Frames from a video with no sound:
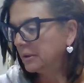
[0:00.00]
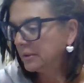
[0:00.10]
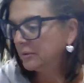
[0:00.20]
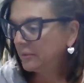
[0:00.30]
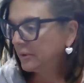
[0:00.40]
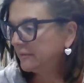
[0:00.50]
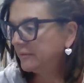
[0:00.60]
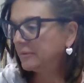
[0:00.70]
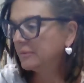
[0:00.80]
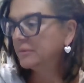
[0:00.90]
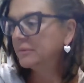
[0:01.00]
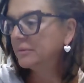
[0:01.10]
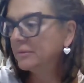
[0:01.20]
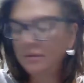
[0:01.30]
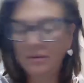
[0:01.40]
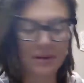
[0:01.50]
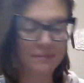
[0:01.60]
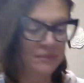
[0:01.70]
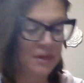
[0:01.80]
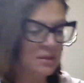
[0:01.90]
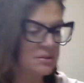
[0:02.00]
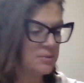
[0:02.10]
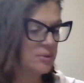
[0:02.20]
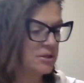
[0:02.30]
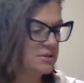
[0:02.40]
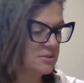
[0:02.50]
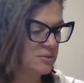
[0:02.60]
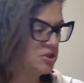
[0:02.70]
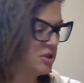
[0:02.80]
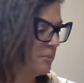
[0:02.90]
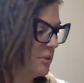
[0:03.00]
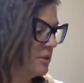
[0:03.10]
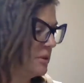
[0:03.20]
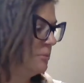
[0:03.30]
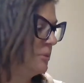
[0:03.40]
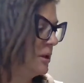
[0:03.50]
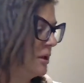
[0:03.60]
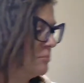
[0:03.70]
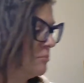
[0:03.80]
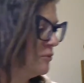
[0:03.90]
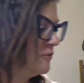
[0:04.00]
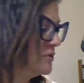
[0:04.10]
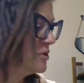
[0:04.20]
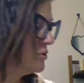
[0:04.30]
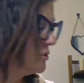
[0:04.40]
All right. So we're going to switch it up a little bit and move to,